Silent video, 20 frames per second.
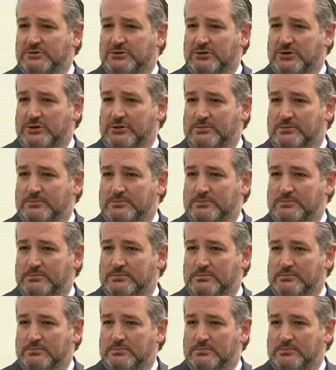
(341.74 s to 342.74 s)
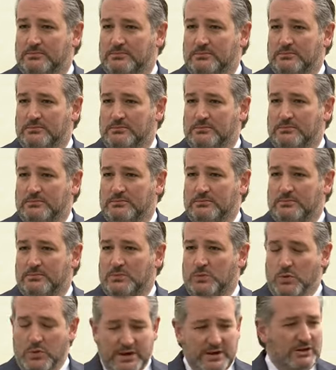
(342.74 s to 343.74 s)
law.
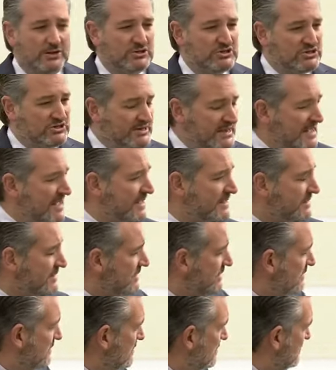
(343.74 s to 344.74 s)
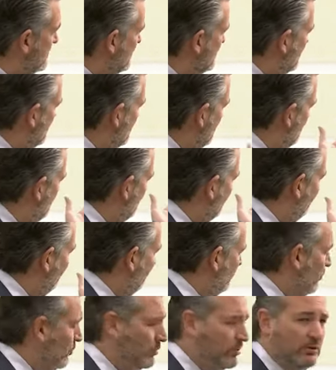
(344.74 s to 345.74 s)
We are standing
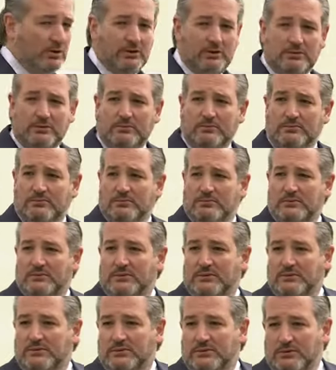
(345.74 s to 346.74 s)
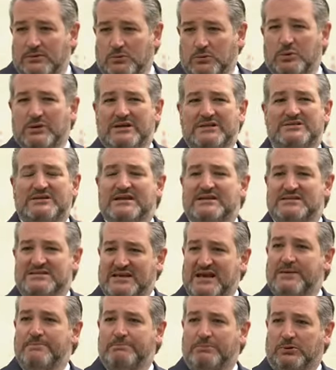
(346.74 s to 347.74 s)
before what is a
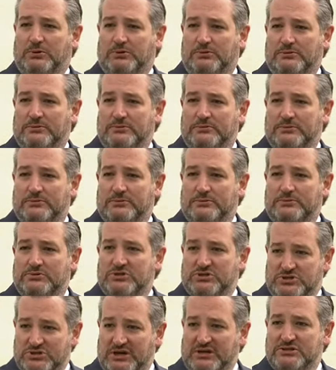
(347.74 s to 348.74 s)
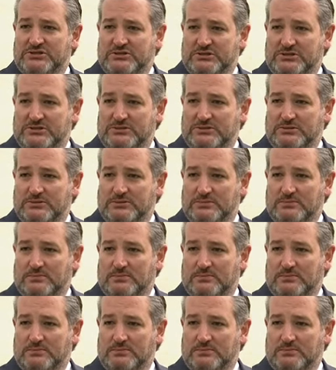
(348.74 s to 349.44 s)
temple to justice.